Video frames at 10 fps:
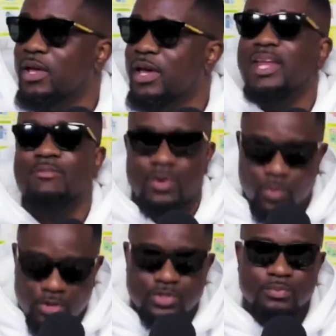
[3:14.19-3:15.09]
And if I
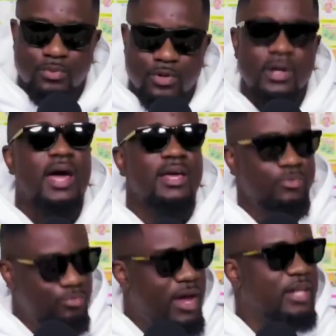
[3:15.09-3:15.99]
want to support, I
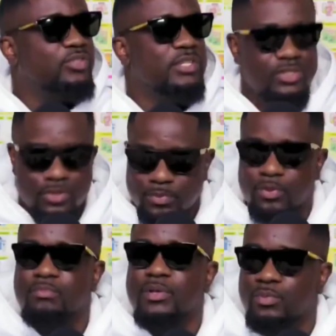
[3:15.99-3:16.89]
actually
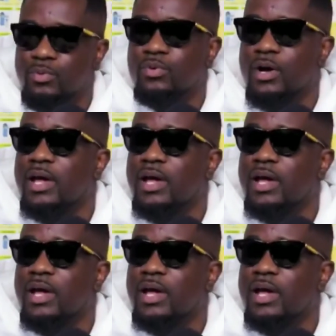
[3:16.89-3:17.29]
support people.